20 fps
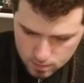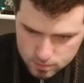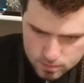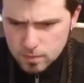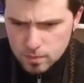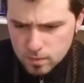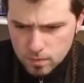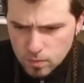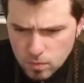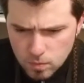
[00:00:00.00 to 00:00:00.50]

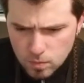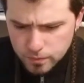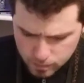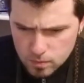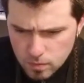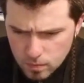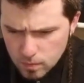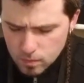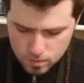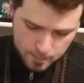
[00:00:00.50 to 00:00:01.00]

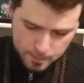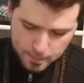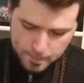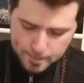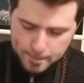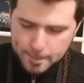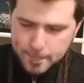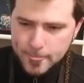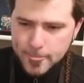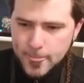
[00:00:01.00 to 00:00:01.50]

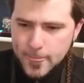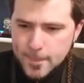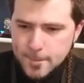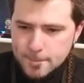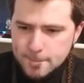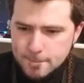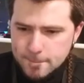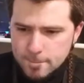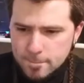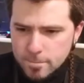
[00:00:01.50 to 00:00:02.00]

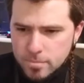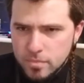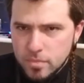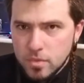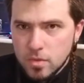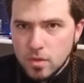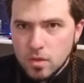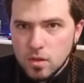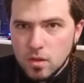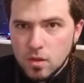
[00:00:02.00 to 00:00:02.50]

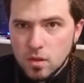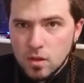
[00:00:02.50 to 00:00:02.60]
No one is speaking in this clip.